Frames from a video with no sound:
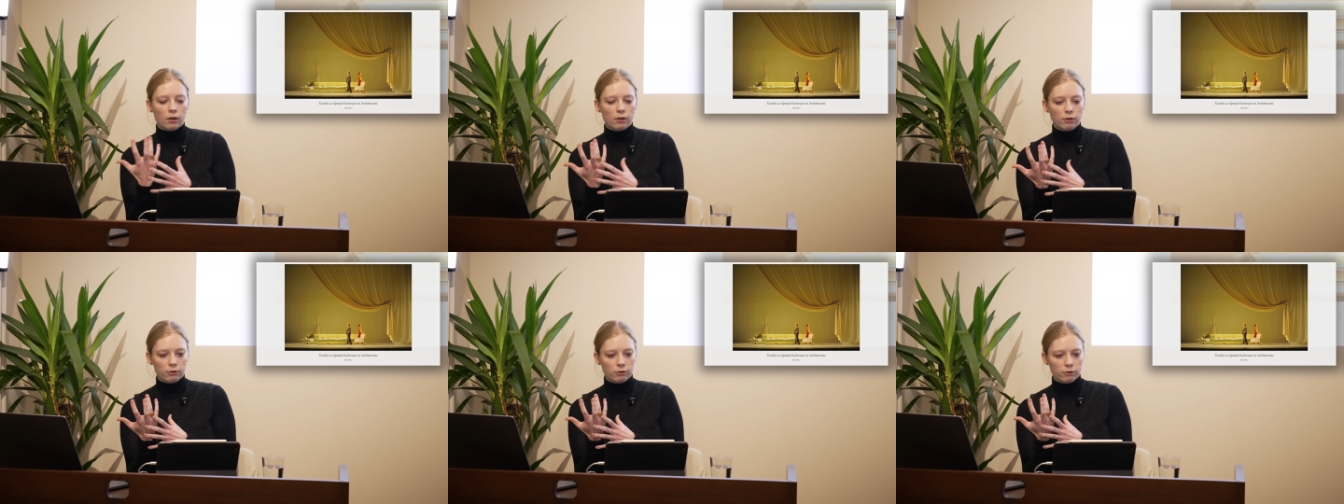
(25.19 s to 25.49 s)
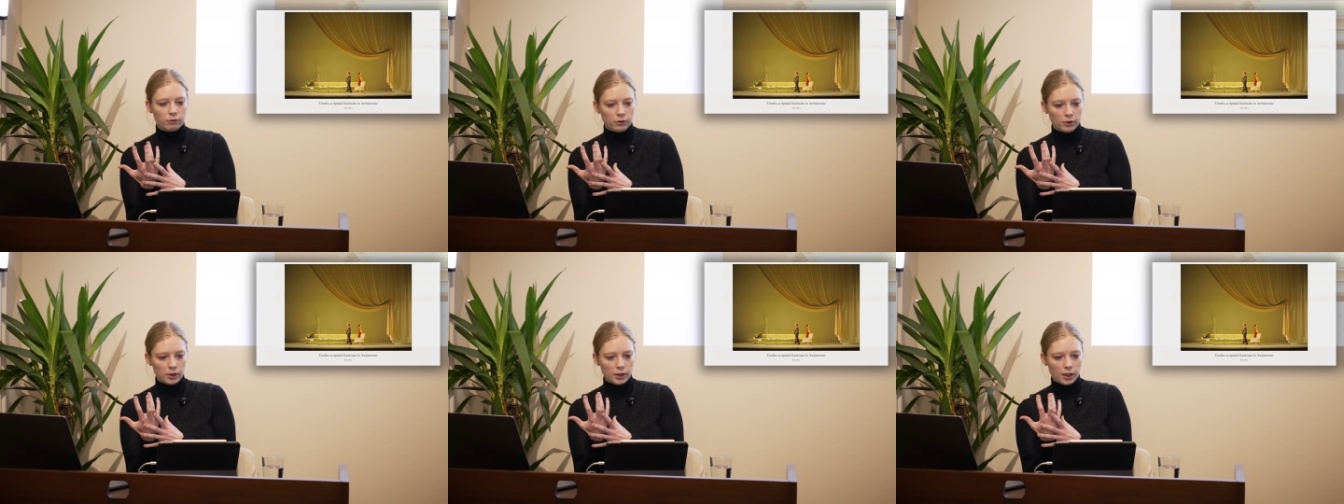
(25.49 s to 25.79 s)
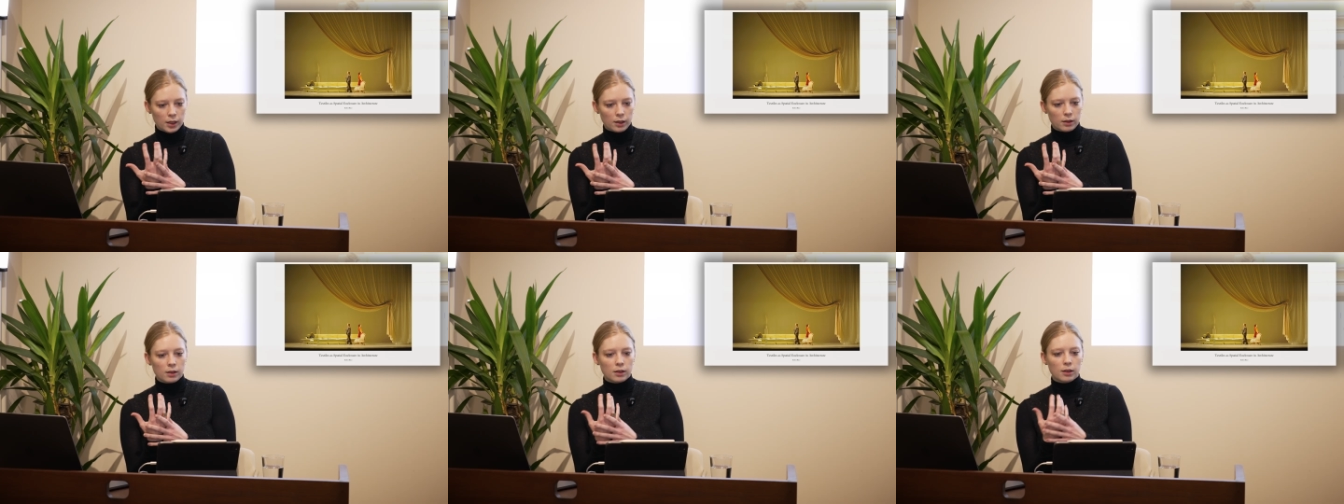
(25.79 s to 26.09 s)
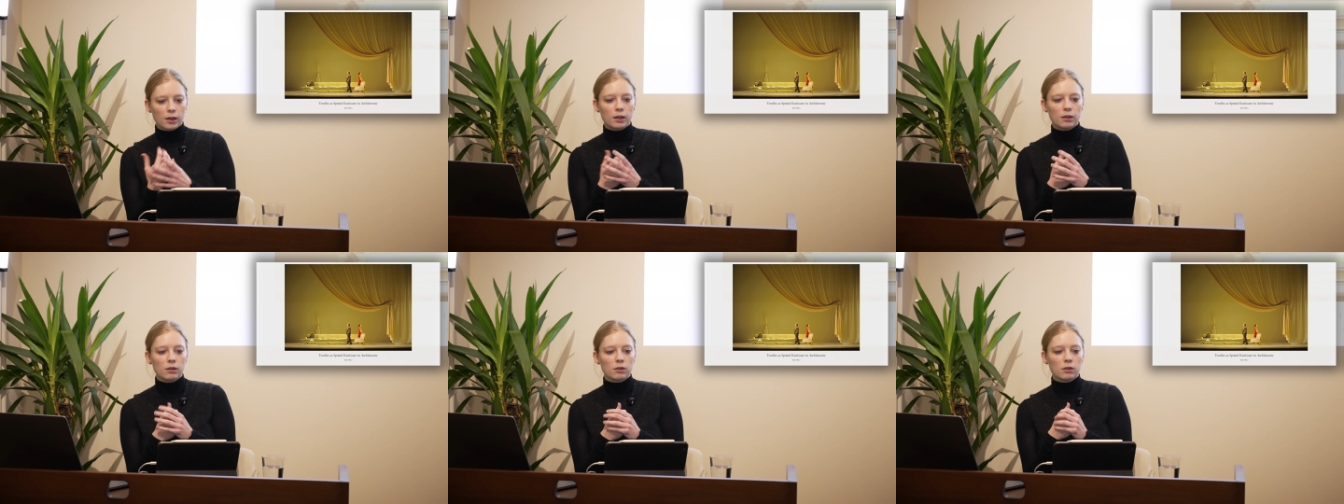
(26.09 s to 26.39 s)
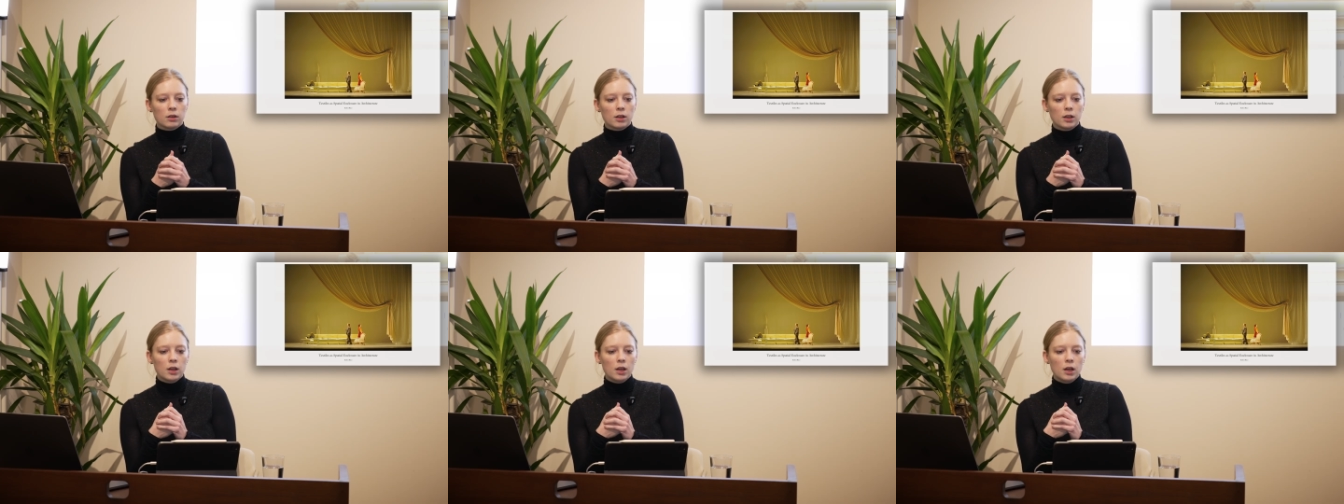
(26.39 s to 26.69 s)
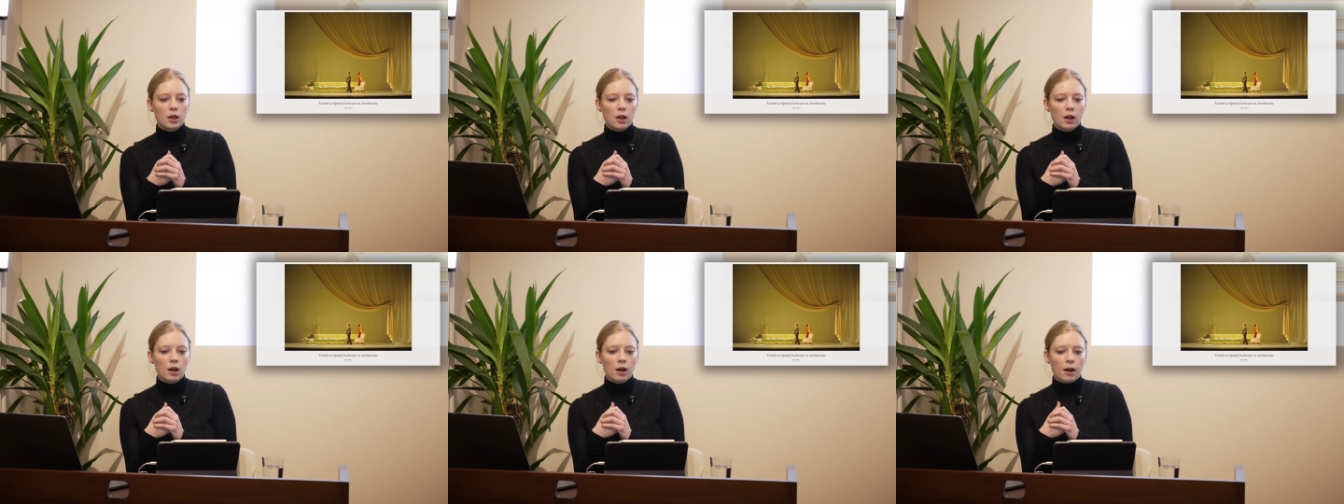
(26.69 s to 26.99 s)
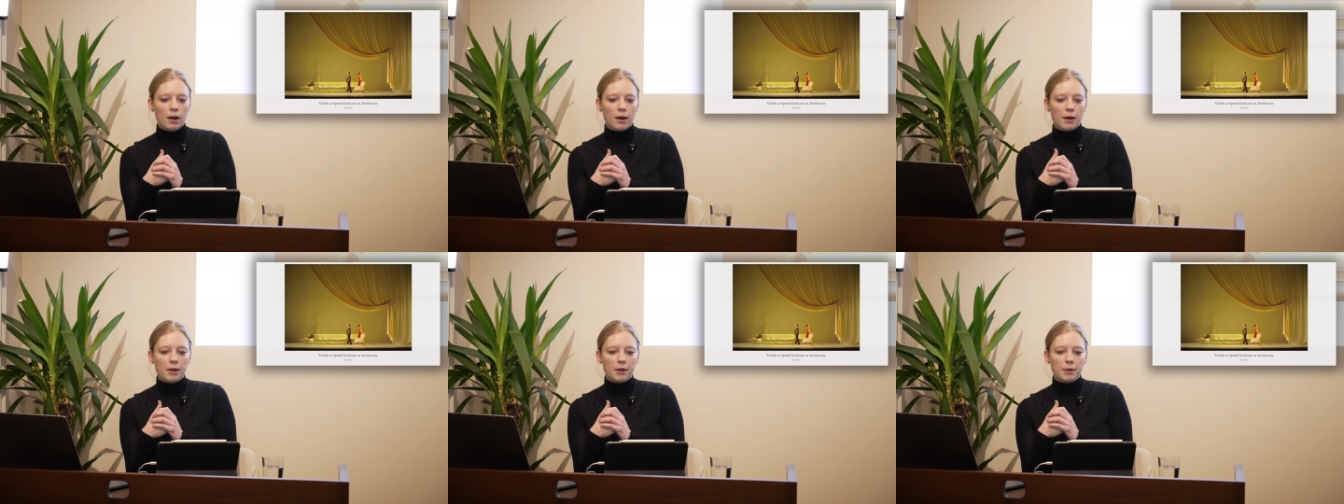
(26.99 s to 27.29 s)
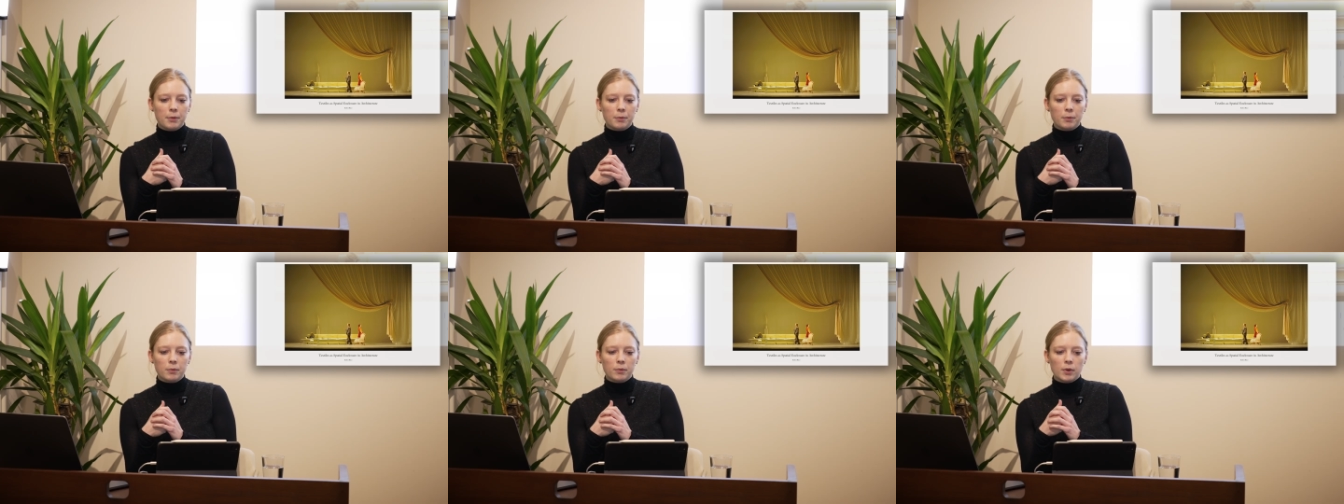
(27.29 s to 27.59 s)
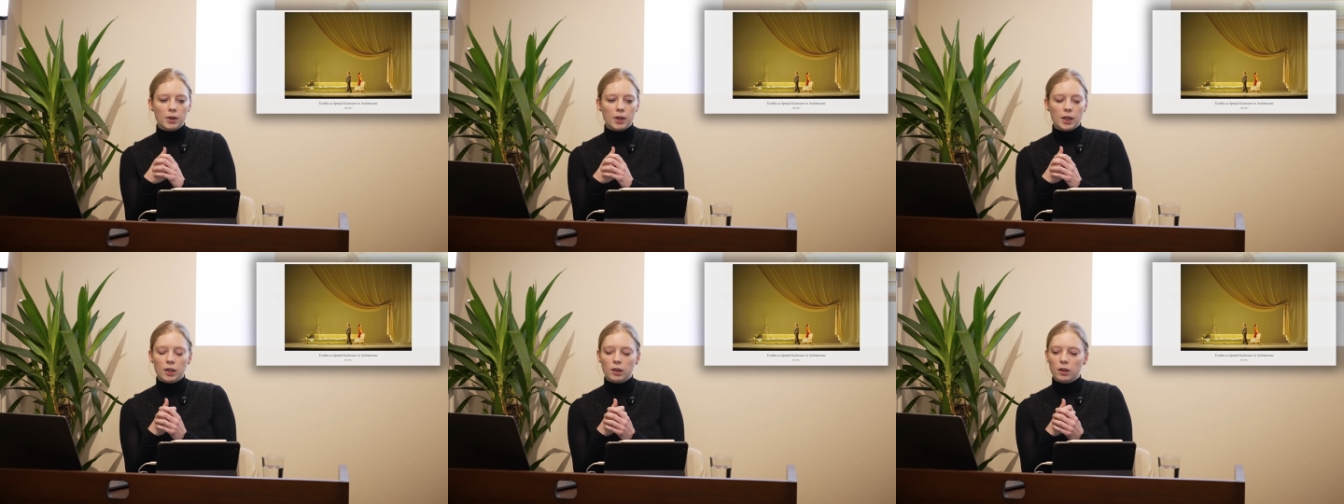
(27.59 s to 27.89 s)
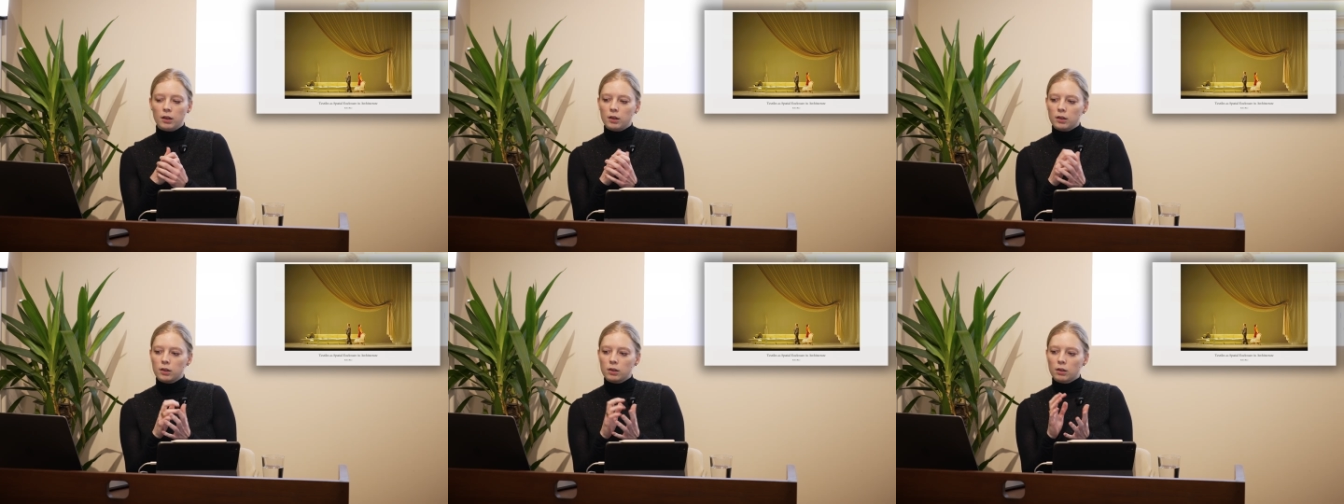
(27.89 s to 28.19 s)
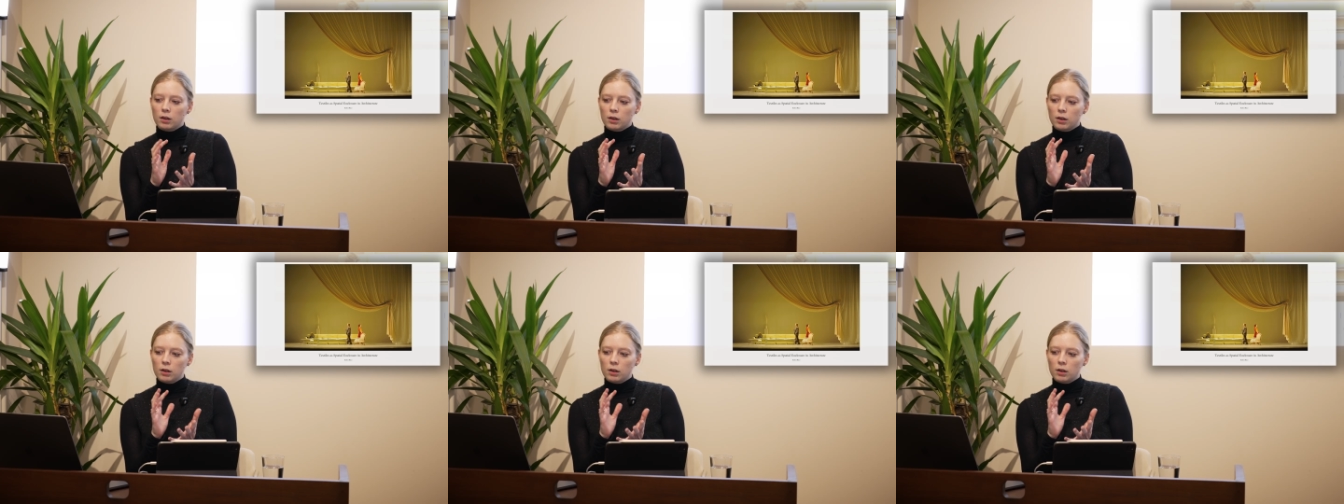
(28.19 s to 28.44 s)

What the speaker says: of the textile. And